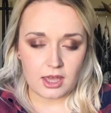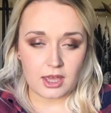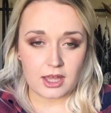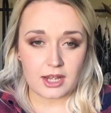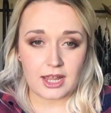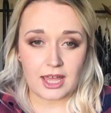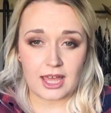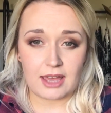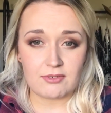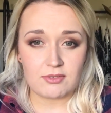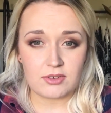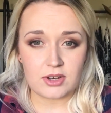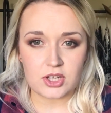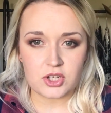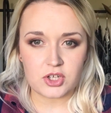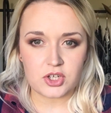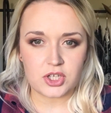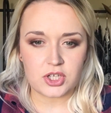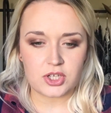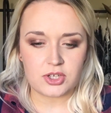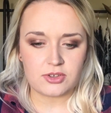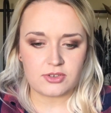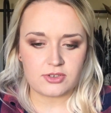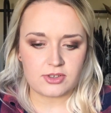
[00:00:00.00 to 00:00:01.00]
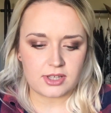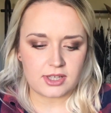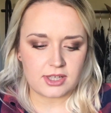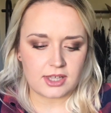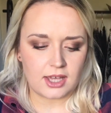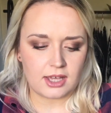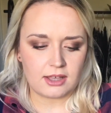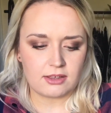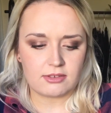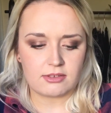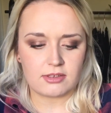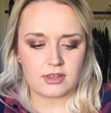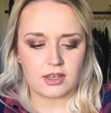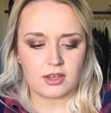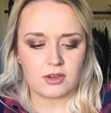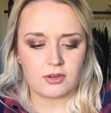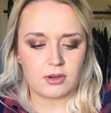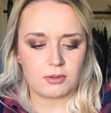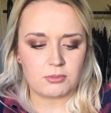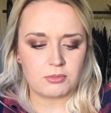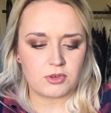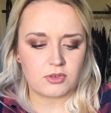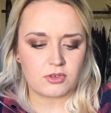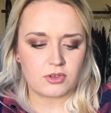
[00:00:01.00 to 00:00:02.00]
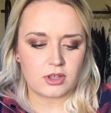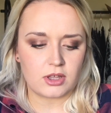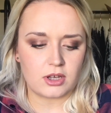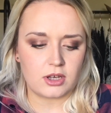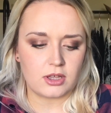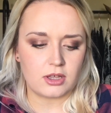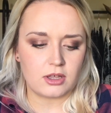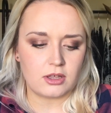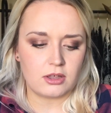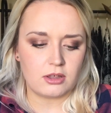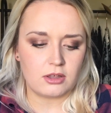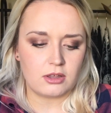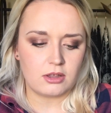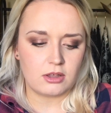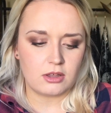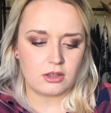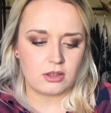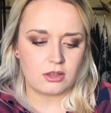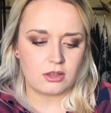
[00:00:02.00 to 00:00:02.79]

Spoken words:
and I haven't actually used it yet, so I'm just gonna